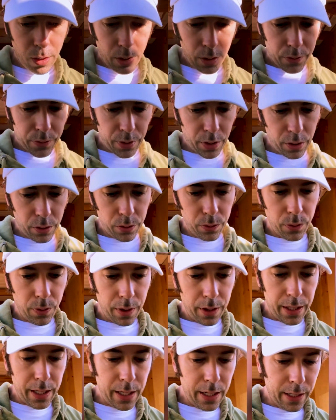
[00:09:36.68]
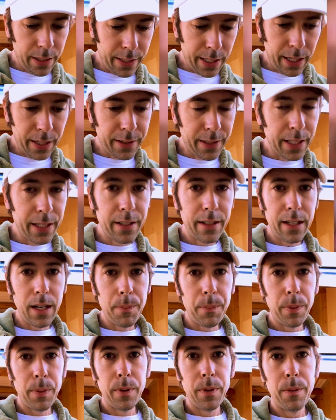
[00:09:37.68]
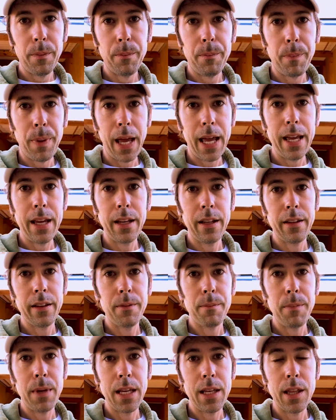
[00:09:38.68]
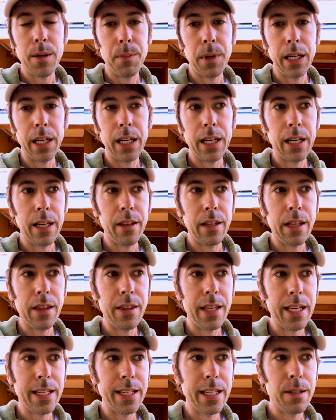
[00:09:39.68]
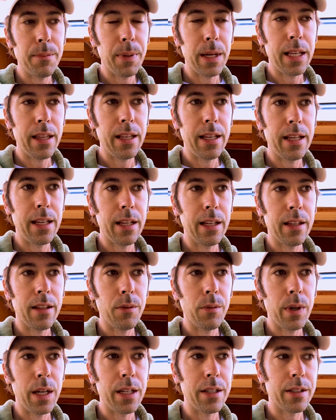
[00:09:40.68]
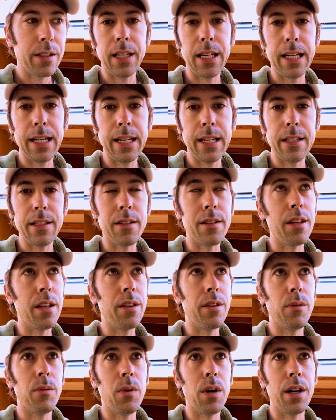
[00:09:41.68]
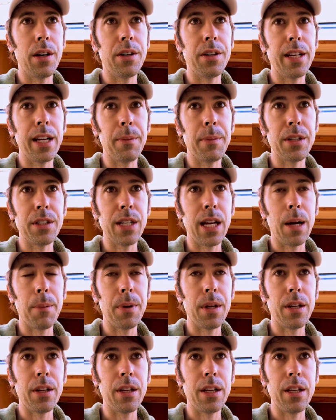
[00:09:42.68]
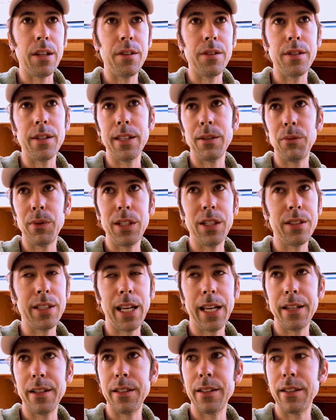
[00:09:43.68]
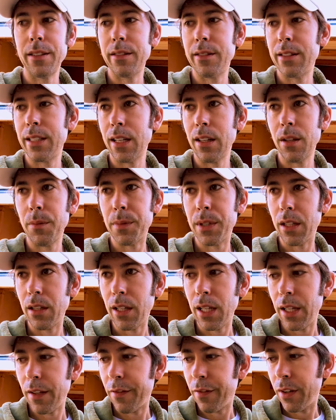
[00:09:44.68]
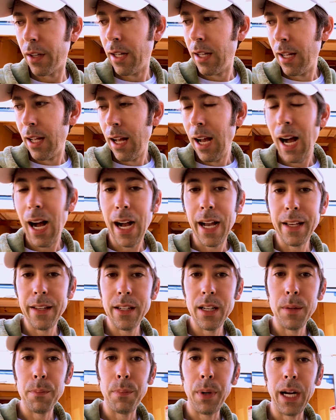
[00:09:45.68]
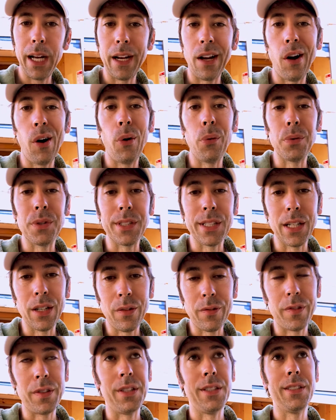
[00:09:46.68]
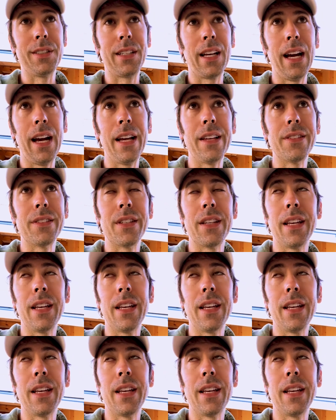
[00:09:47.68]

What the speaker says: So the tenants ended up paying me the money, and then they didn't pay the rent, and then the water damage happened, and we just had to tell them to leave. I ended up buying a hotel for these guys.